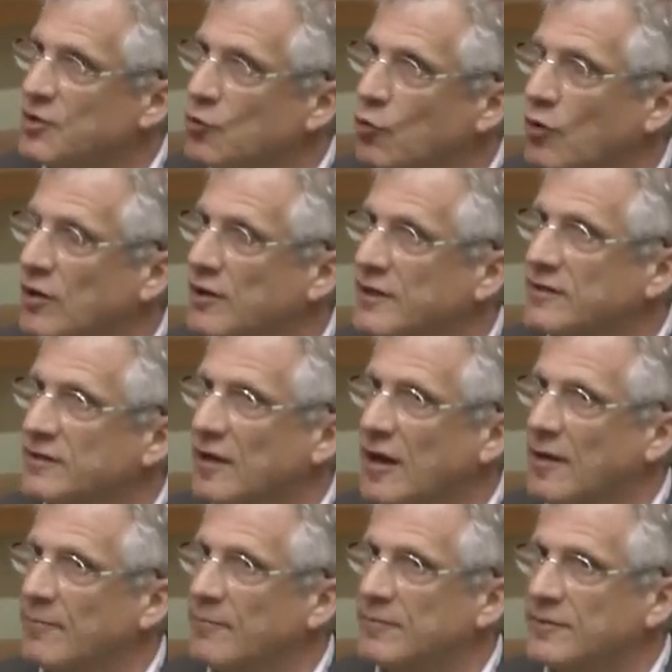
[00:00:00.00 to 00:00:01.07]
You weren't,
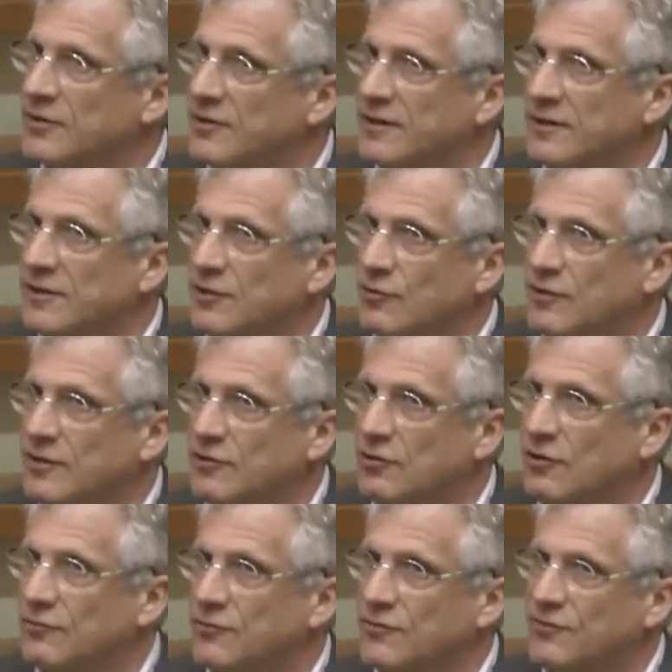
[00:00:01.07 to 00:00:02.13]
um, you, didn't, you, you
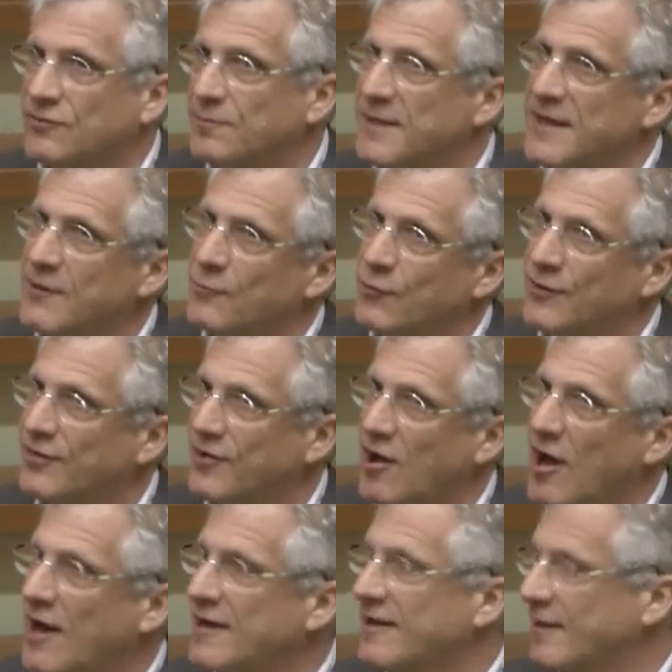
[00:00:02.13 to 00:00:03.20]
don't speak with
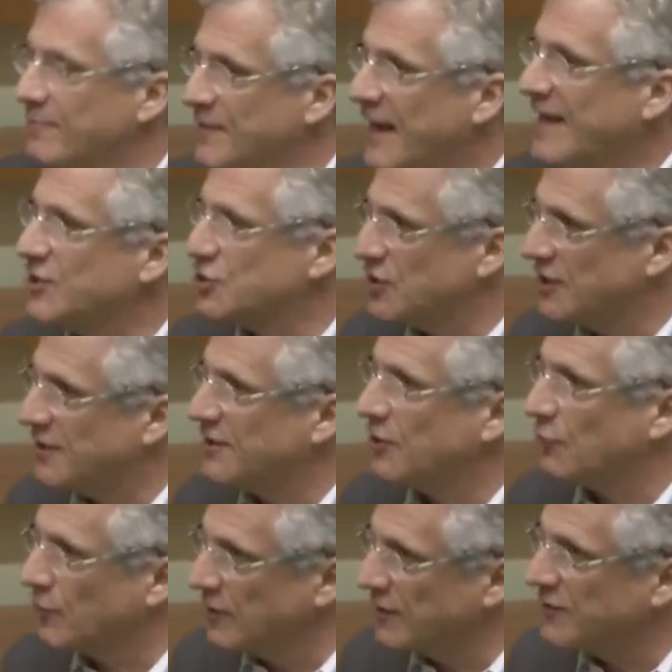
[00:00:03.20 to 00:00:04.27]
condemnation.
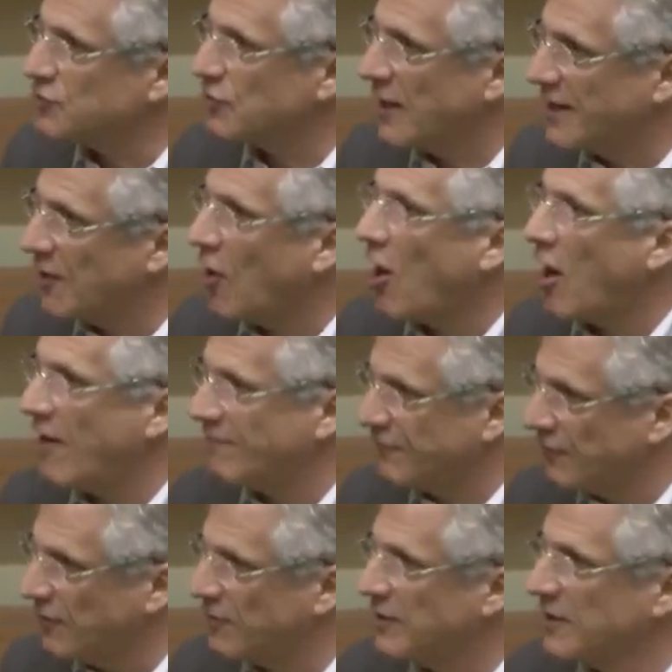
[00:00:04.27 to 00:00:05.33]
You're really trying to
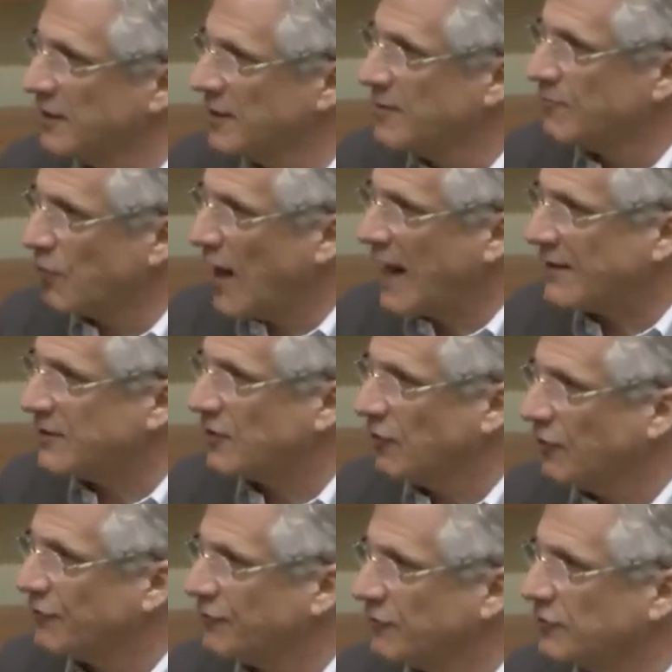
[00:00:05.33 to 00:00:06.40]
offer
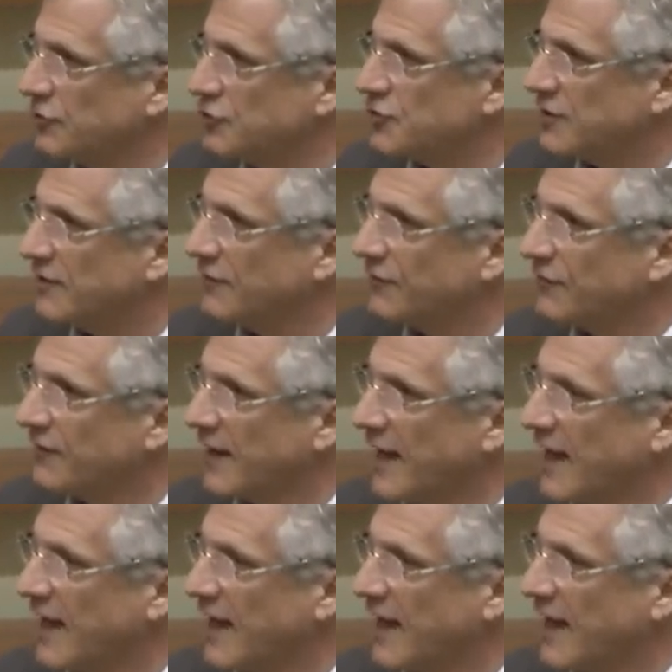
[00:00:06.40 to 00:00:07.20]
practical solutions.